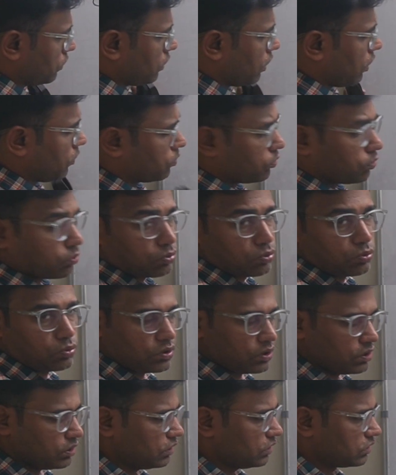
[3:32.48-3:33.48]
have to do
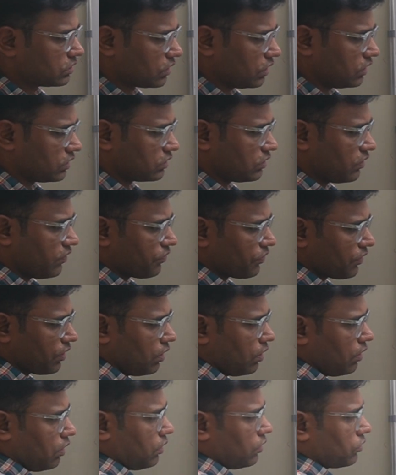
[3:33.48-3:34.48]
in this case?
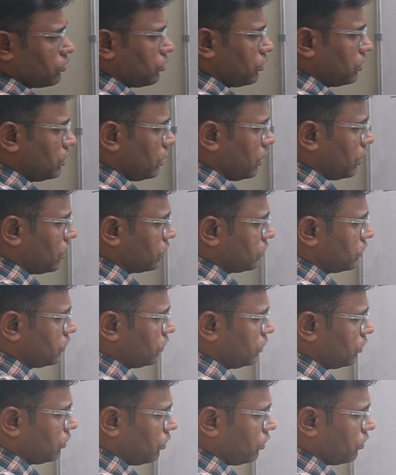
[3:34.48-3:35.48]
So here
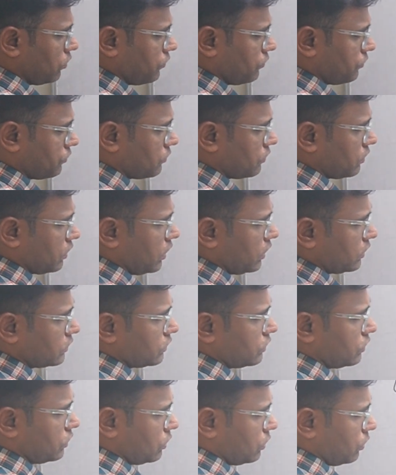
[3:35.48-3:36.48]
0, then
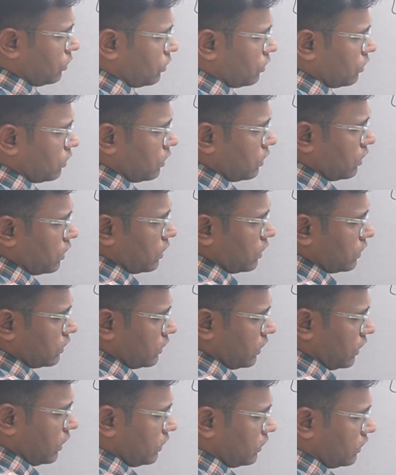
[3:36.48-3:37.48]
0,
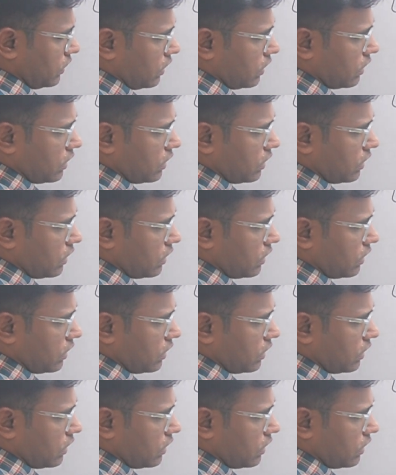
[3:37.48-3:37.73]
then